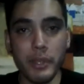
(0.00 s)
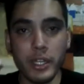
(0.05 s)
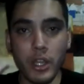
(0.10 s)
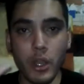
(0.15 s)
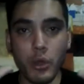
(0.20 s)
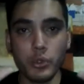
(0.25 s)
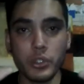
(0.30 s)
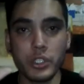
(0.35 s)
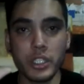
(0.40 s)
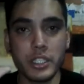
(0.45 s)

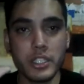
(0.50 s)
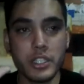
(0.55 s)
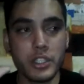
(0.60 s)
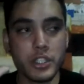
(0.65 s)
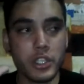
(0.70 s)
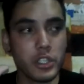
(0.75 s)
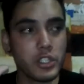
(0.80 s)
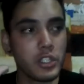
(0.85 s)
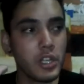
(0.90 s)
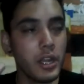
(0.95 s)
been
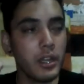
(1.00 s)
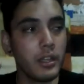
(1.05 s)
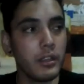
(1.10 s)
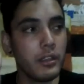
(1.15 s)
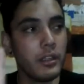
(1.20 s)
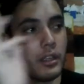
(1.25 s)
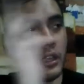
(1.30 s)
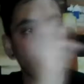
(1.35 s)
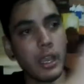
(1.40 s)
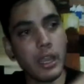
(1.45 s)
altered so
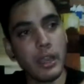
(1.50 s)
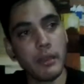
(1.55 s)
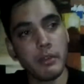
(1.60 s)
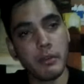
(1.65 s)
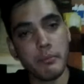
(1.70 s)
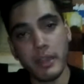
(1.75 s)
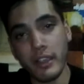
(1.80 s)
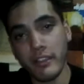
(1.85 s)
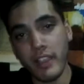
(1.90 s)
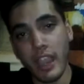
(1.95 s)
slightly,
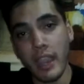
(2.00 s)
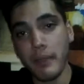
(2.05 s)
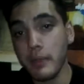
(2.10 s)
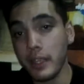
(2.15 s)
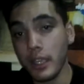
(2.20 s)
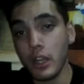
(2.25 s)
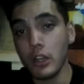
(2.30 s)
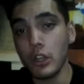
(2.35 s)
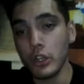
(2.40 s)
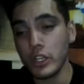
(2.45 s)
it makes
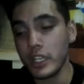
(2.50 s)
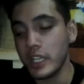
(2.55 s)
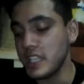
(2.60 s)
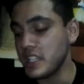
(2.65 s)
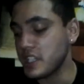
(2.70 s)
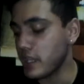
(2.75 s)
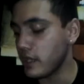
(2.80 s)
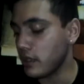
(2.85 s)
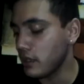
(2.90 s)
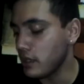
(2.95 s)
aiming a lot
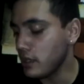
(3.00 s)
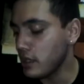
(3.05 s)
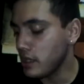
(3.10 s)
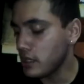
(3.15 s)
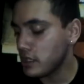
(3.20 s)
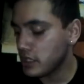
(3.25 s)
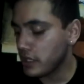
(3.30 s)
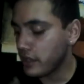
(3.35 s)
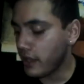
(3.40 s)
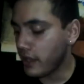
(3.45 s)
easier.
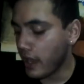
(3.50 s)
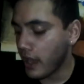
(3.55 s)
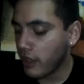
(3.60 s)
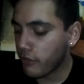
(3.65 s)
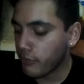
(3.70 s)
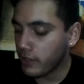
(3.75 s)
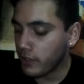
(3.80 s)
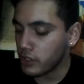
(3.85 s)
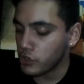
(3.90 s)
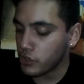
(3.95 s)
So that
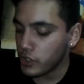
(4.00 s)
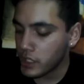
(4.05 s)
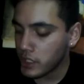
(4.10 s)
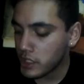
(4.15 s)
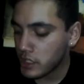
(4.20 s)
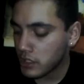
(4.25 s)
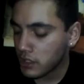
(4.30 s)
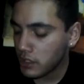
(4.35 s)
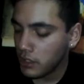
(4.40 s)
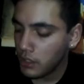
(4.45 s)
has been
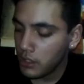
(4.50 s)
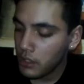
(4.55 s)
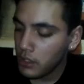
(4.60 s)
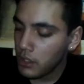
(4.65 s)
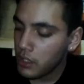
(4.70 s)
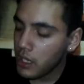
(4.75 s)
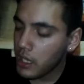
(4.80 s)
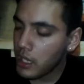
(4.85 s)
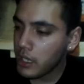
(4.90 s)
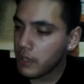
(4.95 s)
addressed.
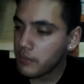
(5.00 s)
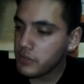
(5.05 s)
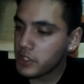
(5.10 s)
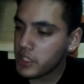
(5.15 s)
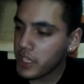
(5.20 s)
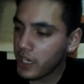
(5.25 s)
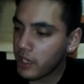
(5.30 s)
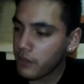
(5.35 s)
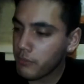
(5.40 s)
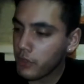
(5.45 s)

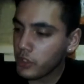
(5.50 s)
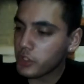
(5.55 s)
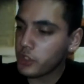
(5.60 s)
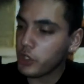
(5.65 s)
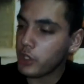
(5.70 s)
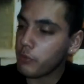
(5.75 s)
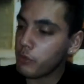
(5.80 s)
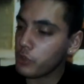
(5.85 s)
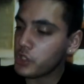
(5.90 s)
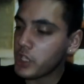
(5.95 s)
Second
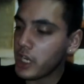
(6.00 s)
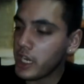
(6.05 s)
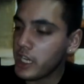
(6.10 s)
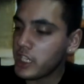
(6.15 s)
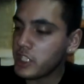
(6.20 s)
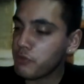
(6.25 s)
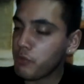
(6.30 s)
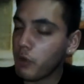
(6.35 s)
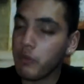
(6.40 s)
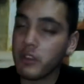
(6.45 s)
most notable
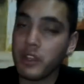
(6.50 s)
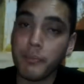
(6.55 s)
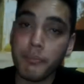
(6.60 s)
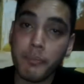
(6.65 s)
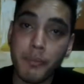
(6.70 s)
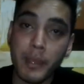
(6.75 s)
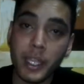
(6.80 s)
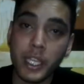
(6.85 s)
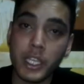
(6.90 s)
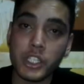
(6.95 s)
change, probably
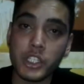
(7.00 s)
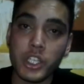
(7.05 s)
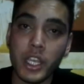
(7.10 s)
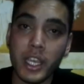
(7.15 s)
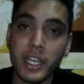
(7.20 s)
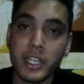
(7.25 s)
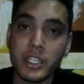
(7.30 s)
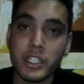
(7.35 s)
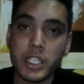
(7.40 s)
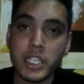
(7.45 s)
the biggest
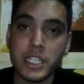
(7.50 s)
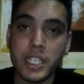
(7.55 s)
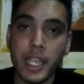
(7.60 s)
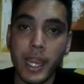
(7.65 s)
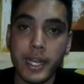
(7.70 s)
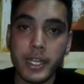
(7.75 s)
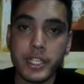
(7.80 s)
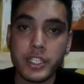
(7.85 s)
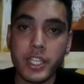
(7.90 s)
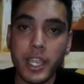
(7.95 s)
change,
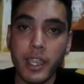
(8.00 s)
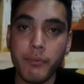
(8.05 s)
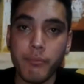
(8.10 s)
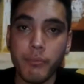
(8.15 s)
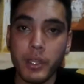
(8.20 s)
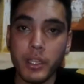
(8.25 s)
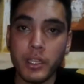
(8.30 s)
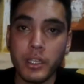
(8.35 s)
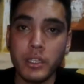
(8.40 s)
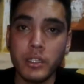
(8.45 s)
is Ada's
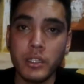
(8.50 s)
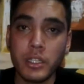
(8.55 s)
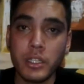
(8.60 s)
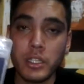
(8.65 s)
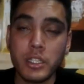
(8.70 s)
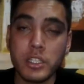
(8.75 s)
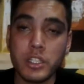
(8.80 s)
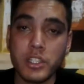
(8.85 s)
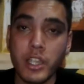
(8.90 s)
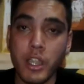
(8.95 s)
campaign.
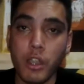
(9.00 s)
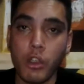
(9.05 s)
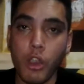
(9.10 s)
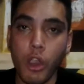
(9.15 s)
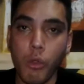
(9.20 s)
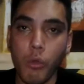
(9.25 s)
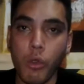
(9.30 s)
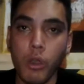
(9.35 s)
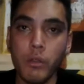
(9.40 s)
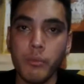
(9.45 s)
It is now
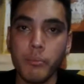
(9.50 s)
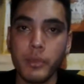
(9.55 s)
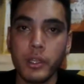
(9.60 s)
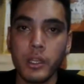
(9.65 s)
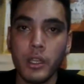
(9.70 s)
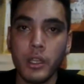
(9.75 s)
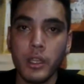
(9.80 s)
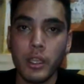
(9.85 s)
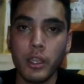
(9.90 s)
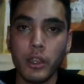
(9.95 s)
co-op.
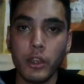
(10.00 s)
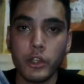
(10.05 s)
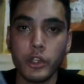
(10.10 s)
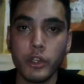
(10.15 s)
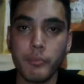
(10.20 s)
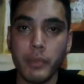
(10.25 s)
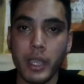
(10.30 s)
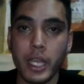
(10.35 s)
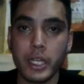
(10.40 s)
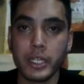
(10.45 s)
Her
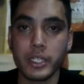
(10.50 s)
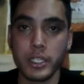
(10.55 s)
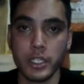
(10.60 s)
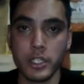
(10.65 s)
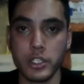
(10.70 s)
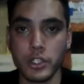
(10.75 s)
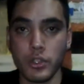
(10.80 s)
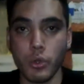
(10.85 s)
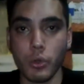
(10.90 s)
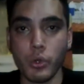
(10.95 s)
new partner
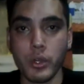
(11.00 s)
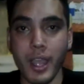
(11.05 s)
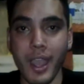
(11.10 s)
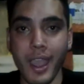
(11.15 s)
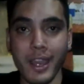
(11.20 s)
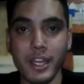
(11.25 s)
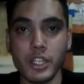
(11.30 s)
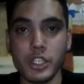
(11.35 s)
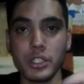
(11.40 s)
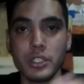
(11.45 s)
is called
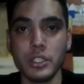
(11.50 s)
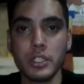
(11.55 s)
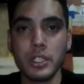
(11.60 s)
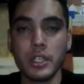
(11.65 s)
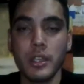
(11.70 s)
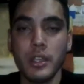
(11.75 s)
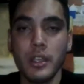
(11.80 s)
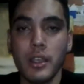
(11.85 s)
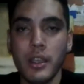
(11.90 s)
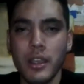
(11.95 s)

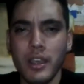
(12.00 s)
Agent.